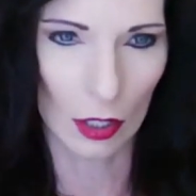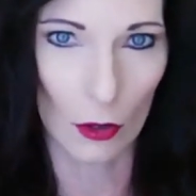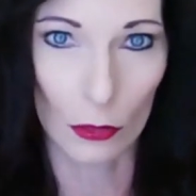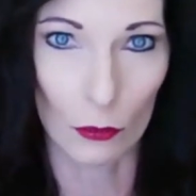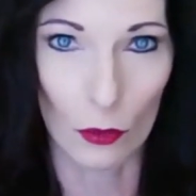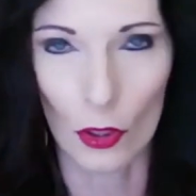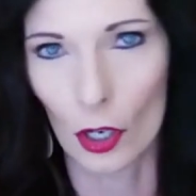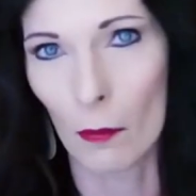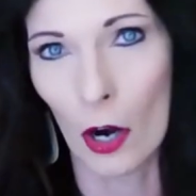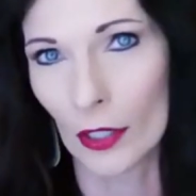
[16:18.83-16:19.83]
through
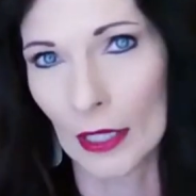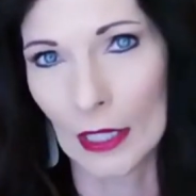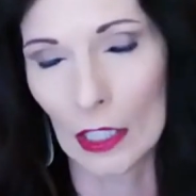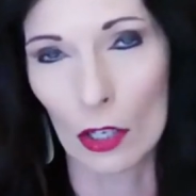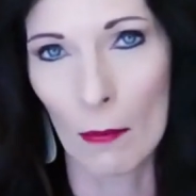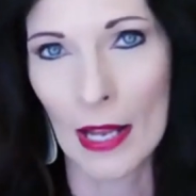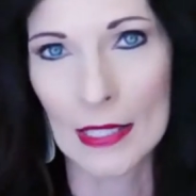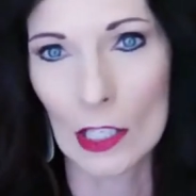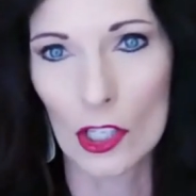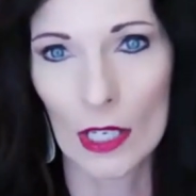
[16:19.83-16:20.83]
their marketing and their
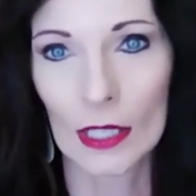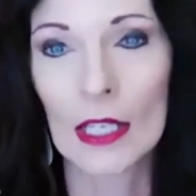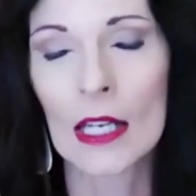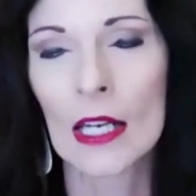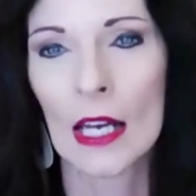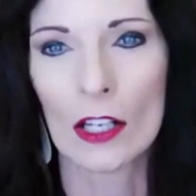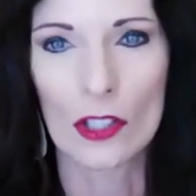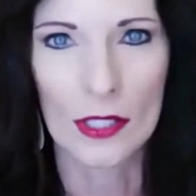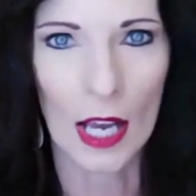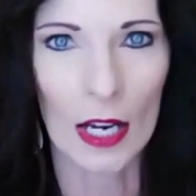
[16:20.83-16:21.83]
messaging, and
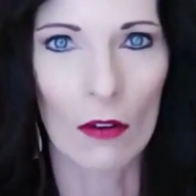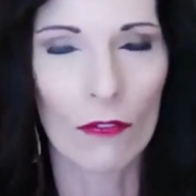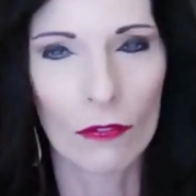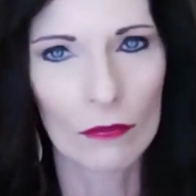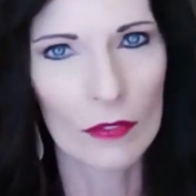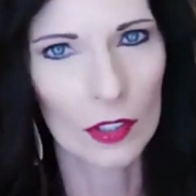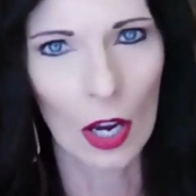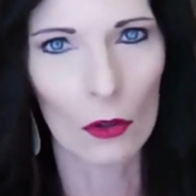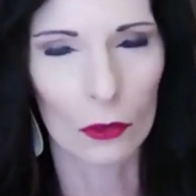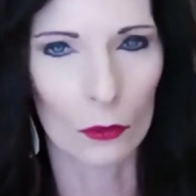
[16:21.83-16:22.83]
just kind of
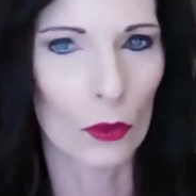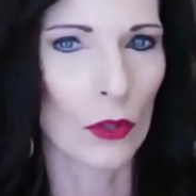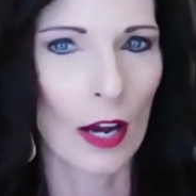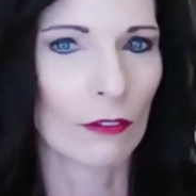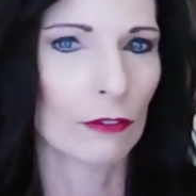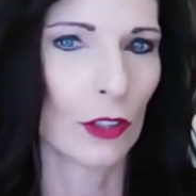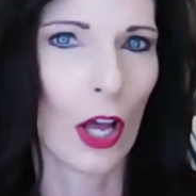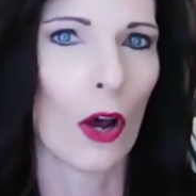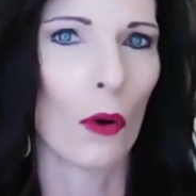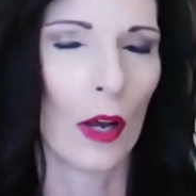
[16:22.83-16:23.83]
go through that
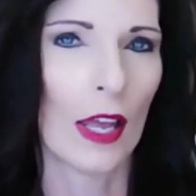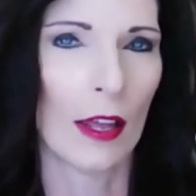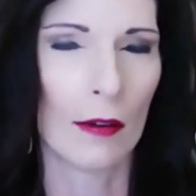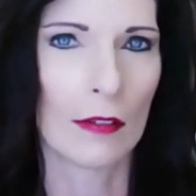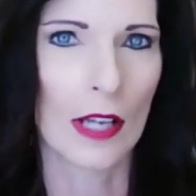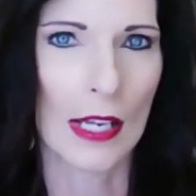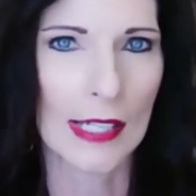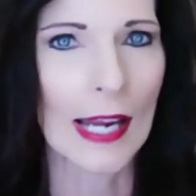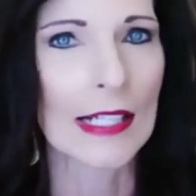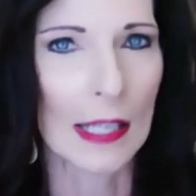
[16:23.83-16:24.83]
flow and
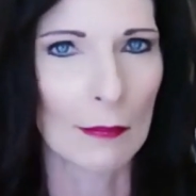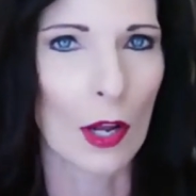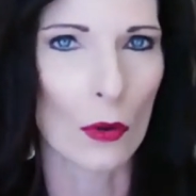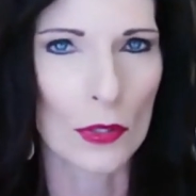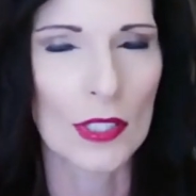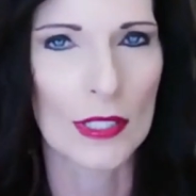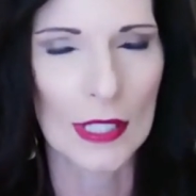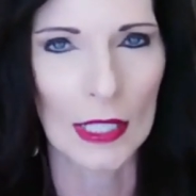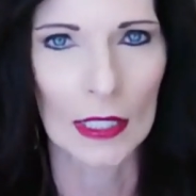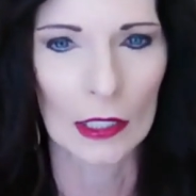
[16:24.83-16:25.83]
take some notes and
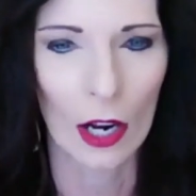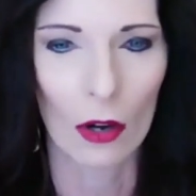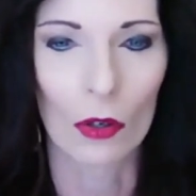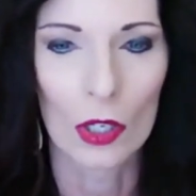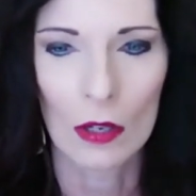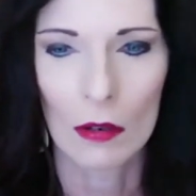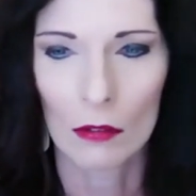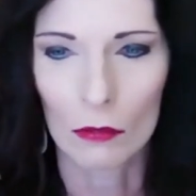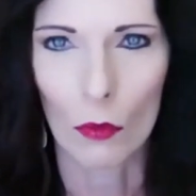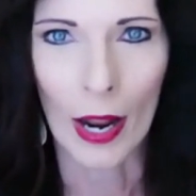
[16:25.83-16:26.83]
see,
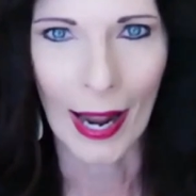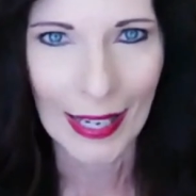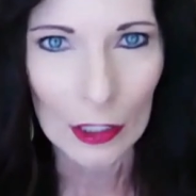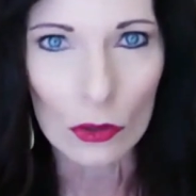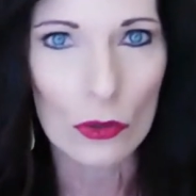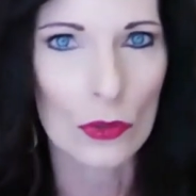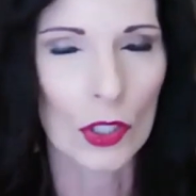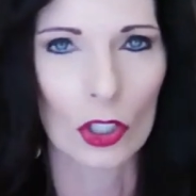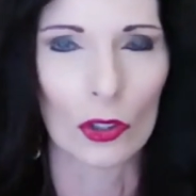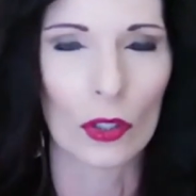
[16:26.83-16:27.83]
what angles
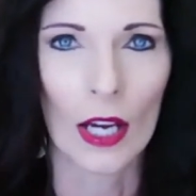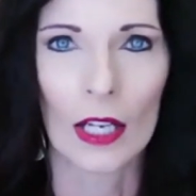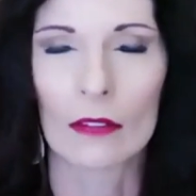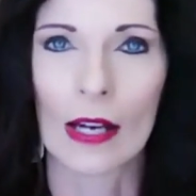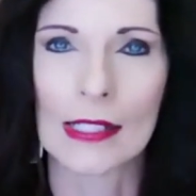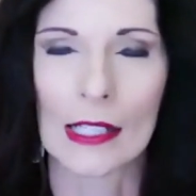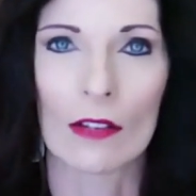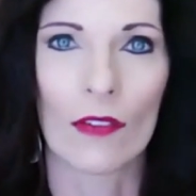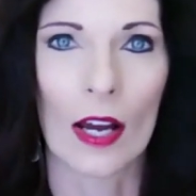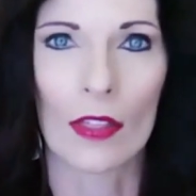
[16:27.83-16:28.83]
can you kind of
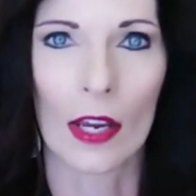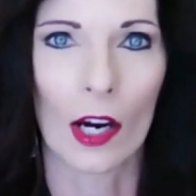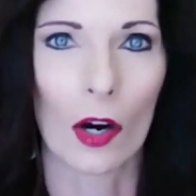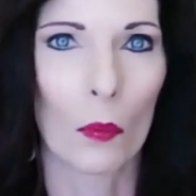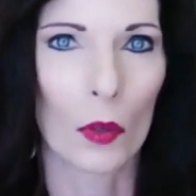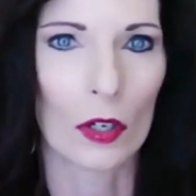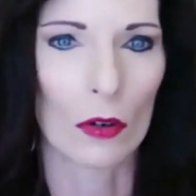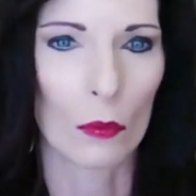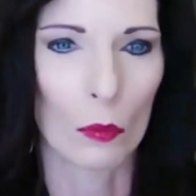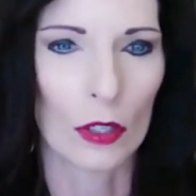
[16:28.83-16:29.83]
identify there? What
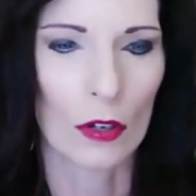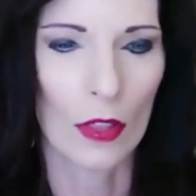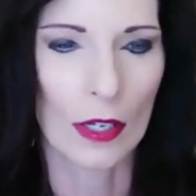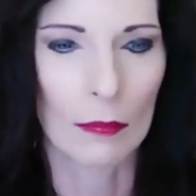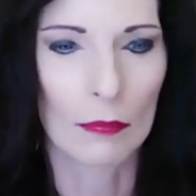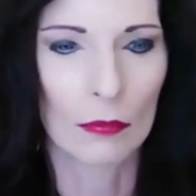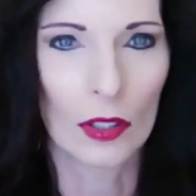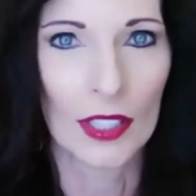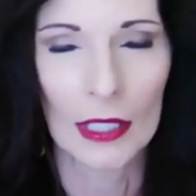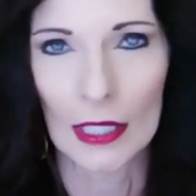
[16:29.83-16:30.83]
are they
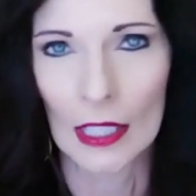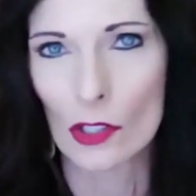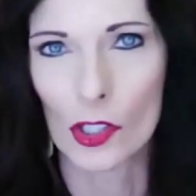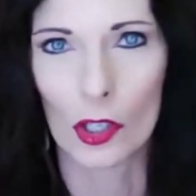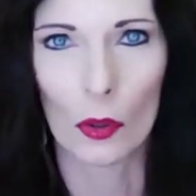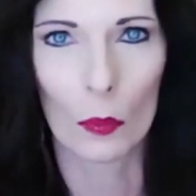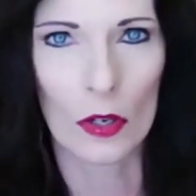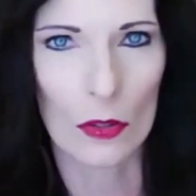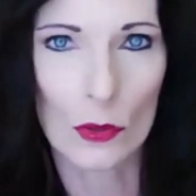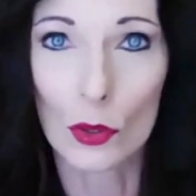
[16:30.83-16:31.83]
leaning into? What
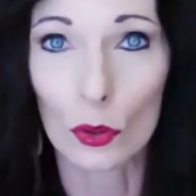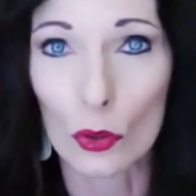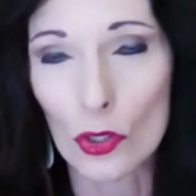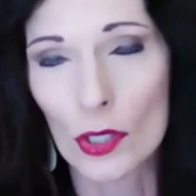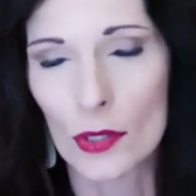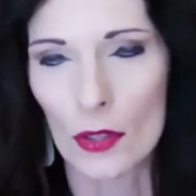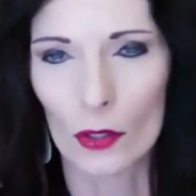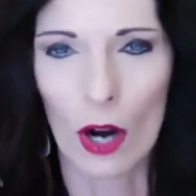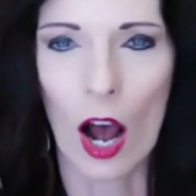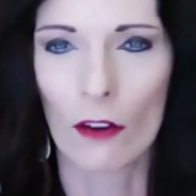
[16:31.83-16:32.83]
are the solutions that
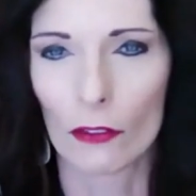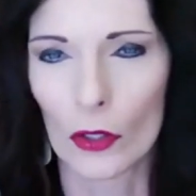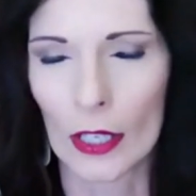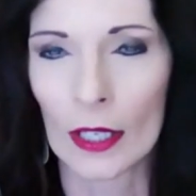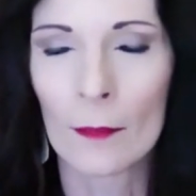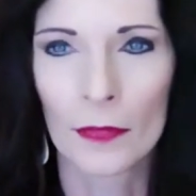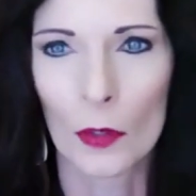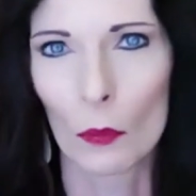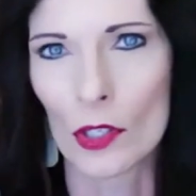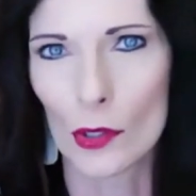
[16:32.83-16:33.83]
they're offering?
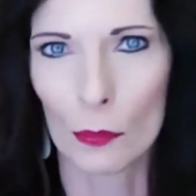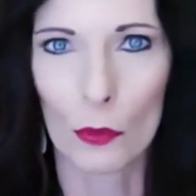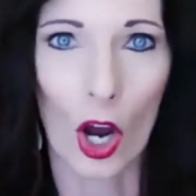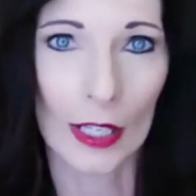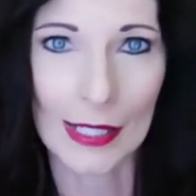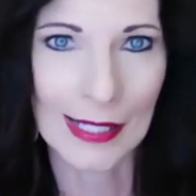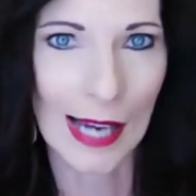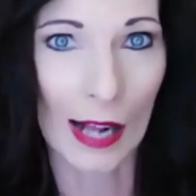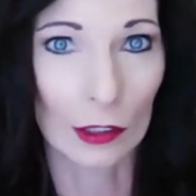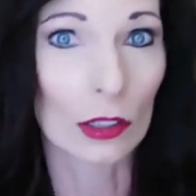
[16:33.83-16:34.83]
What does their product
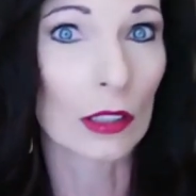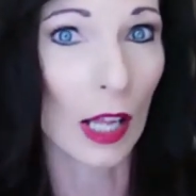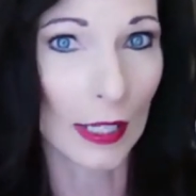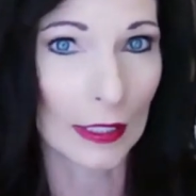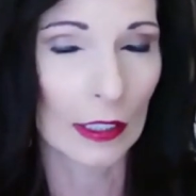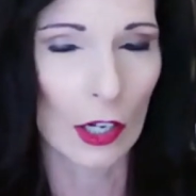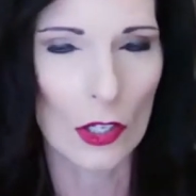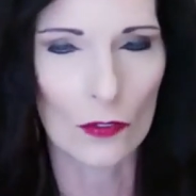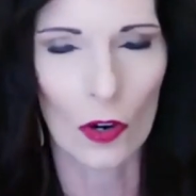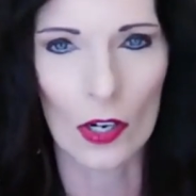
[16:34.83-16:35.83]
stack look like,
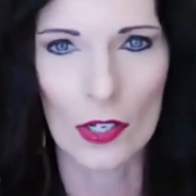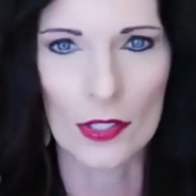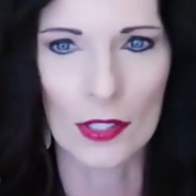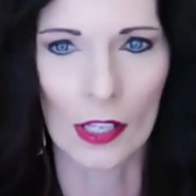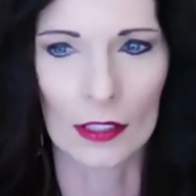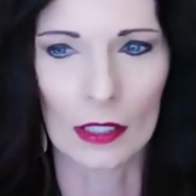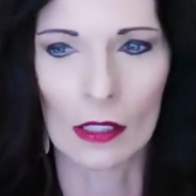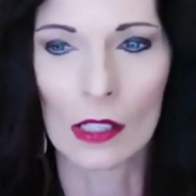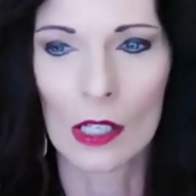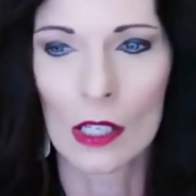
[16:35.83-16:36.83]
as far as like the
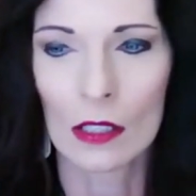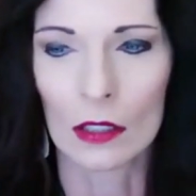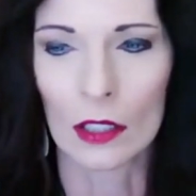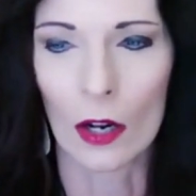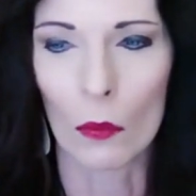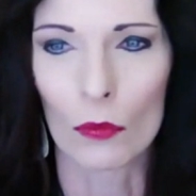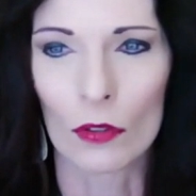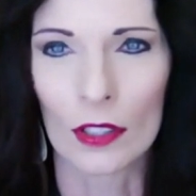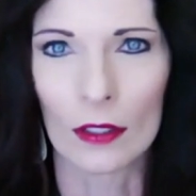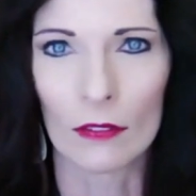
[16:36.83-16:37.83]

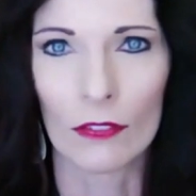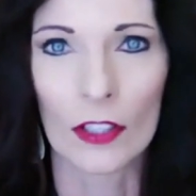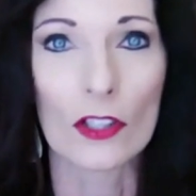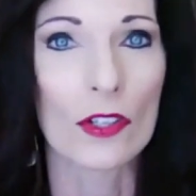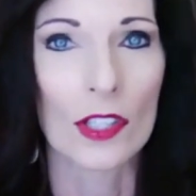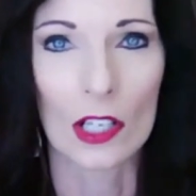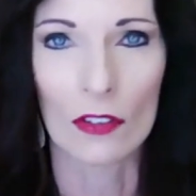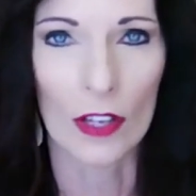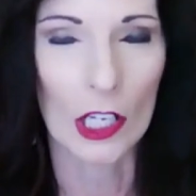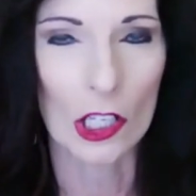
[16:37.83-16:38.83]
features and
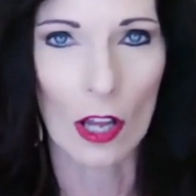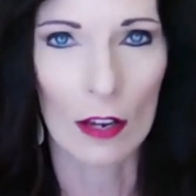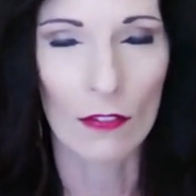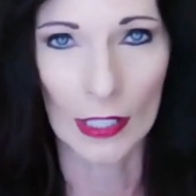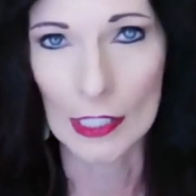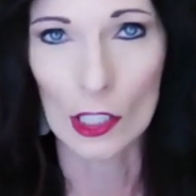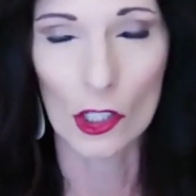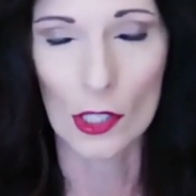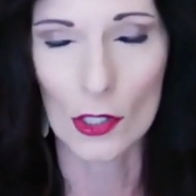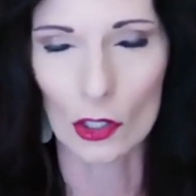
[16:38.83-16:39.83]

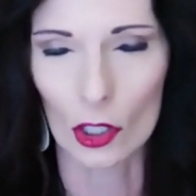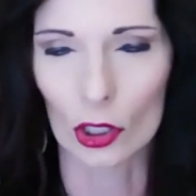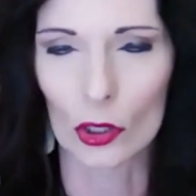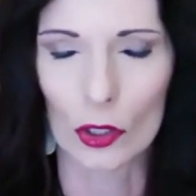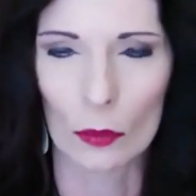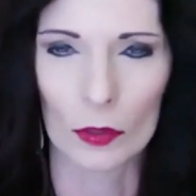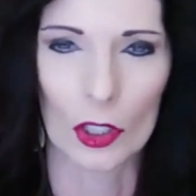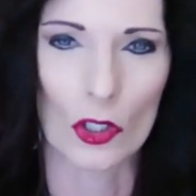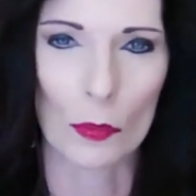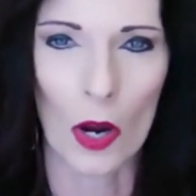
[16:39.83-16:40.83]
advantages that are included with
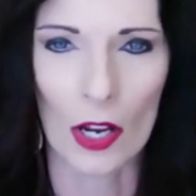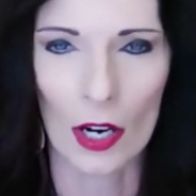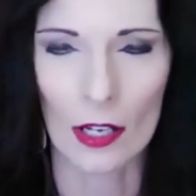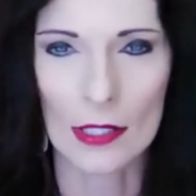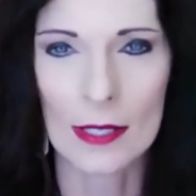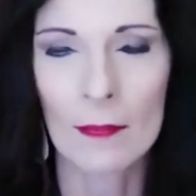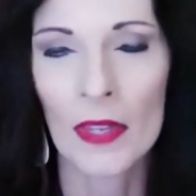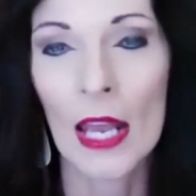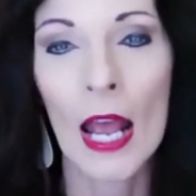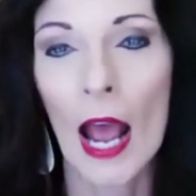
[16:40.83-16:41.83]
those products.
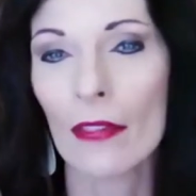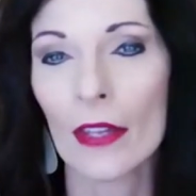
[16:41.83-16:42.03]
And